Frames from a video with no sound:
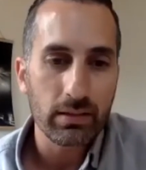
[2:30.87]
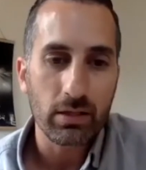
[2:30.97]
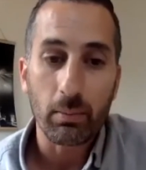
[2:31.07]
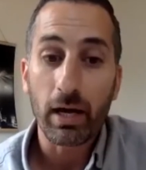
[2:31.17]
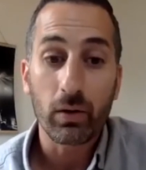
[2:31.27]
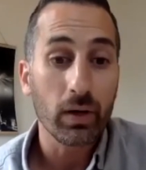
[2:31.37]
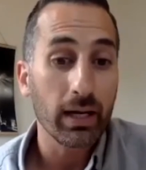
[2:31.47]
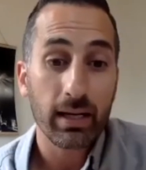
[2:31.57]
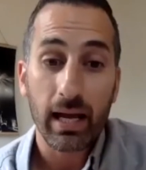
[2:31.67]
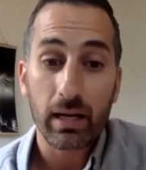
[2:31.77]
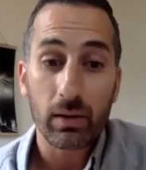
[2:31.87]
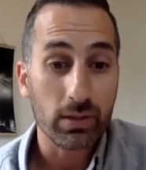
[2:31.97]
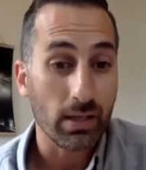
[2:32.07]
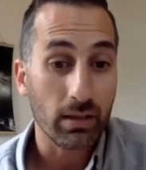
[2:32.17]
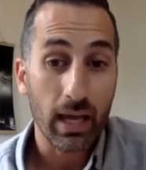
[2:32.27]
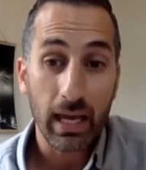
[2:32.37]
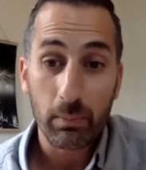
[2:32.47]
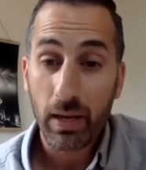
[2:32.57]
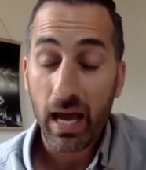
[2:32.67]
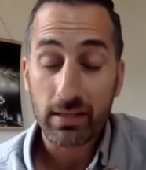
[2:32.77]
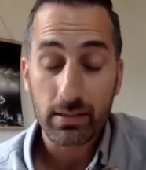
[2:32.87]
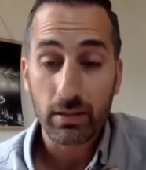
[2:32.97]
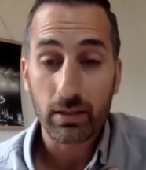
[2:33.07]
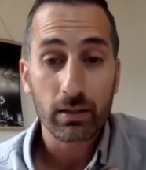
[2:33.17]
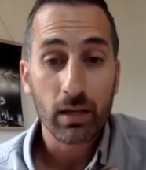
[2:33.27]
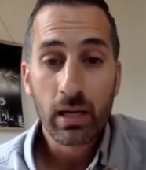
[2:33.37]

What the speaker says: So my granddad was a lay pastor.